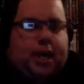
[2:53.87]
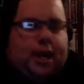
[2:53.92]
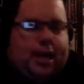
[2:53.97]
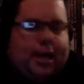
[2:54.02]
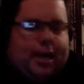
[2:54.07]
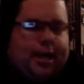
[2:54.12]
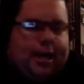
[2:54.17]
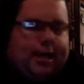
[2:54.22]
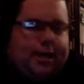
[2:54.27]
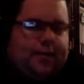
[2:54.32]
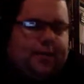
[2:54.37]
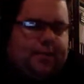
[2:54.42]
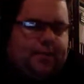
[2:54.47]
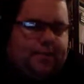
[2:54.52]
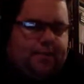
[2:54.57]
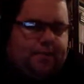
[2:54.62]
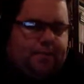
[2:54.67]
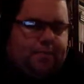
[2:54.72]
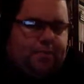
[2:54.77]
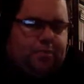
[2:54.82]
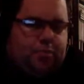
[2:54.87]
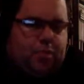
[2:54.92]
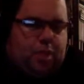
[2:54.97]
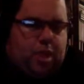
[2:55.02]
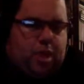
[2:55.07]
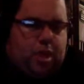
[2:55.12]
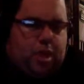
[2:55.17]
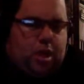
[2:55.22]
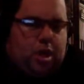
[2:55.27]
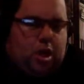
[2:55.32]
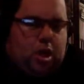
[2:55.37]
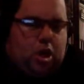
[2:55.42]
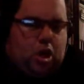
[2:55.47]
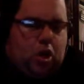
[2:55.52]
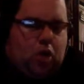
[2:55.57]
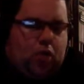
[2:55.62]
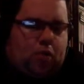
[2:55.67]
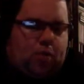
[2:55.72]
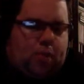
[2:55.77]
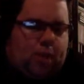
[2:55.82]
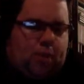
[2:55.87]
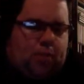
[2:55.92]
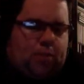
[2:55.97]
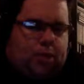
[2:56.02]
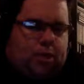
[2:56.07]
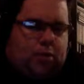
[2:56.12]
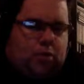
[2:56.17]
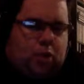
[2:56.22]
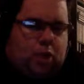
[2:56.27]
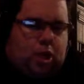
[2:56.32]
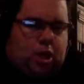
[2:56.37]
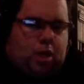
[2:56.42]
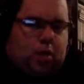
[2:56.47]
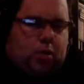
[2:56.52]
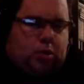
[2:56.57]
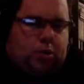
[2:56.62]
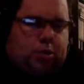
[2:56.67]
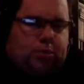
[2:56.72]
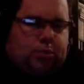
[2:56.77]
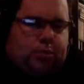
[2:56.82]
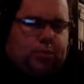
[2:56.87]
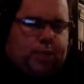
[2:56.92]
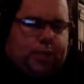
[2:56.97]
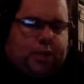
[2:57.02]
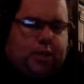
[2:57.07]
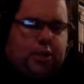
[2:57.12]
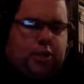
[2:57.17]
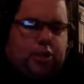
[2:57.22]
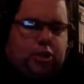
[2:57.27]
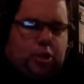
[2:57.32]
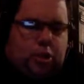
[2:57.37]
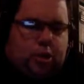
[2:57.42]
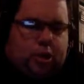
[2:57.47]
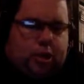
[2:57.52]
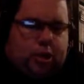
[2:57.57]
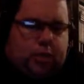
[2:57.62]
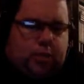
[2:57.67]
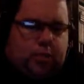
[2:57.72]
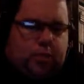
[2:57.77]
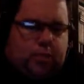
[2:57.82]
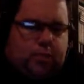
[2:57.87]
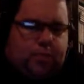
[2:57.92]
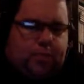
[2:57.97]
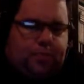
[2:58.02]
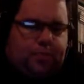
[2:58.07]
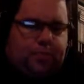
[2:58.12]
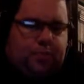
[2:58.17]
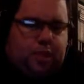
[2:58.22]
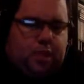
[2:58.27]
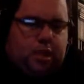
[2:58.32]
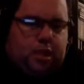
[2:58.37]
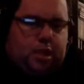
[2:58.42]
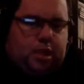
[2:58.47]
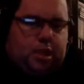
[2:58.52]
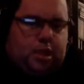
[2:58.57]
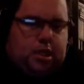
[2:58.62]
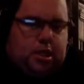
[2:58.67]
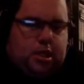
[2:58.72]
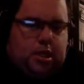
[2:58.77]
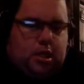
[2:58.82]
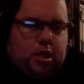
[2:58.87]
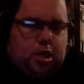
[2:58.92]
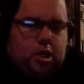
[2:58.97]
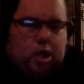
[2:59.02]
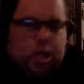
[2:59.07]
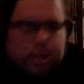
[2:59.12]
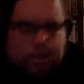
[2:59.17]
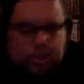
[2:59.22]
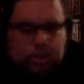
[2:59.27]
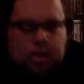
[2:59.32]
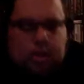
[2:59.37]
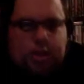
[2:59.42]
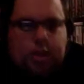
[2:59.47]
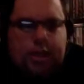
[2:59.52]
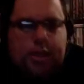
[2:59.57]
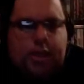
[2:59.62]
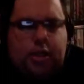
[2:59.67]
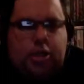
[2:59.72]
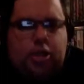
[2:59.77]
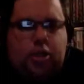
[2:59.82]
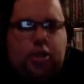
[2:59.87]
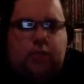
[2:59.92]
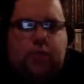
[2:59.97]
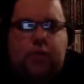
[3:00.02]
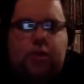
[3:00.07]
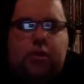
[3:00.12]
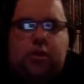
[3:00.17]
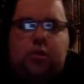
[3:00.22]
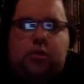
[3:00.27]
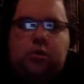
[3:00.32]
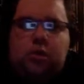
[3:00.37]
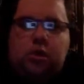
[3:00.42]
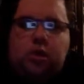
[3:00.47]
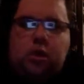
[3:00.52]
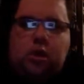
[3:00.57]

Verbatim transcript: And I remember when I was speaking to him uh, in the interview